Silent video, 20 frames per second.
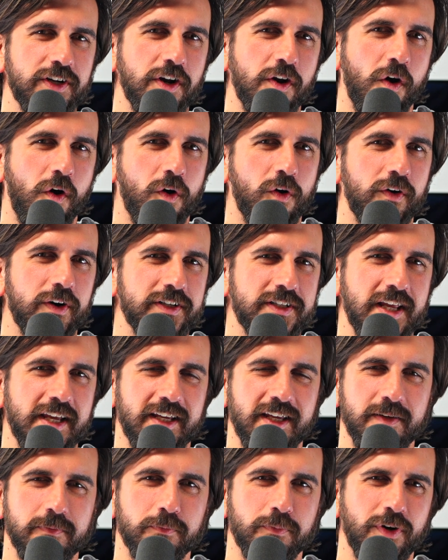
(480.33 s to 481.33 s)
and Aura
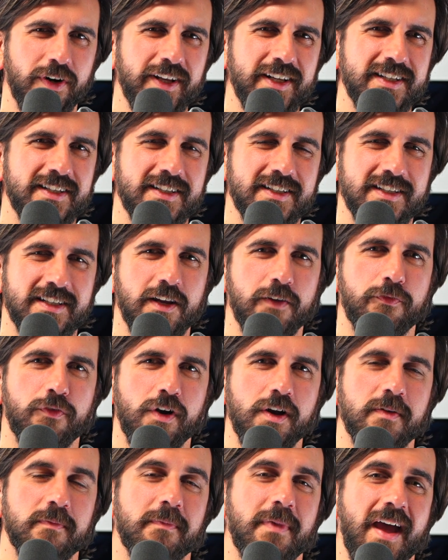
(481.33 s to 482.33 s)
taking pretty
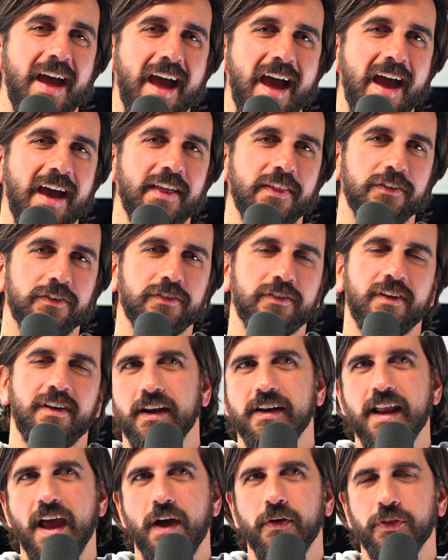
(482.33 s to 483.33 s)
different paths.
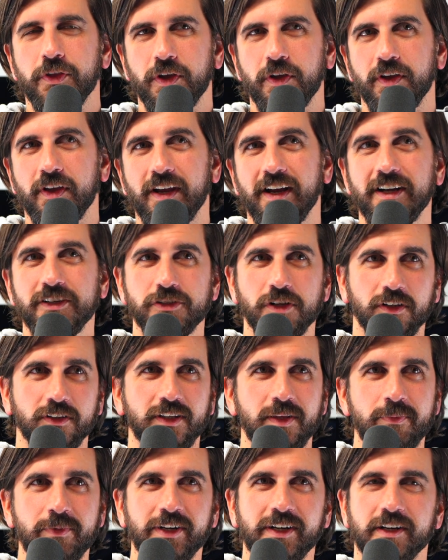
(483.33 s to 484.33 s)
Now, there is a
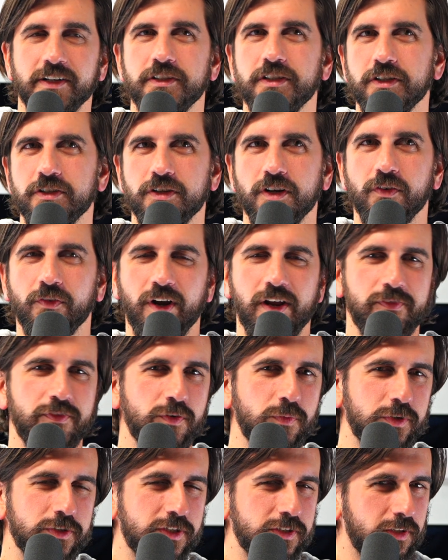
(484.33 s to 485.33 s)
limited edition
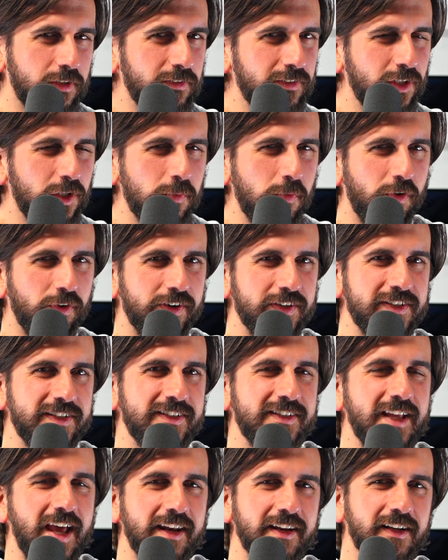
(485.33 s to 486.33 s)
Raven, which is a little more
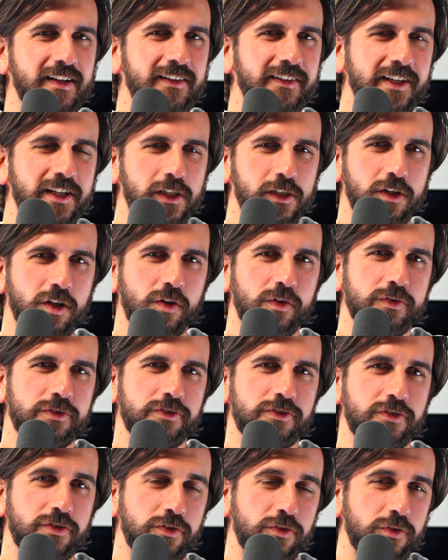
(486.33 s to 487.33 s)
aesthetically
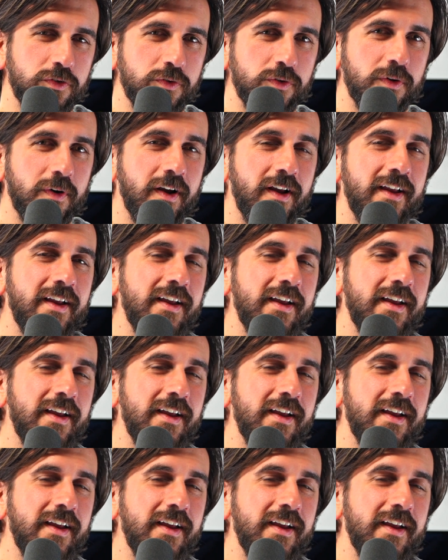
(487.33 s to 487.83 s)
close to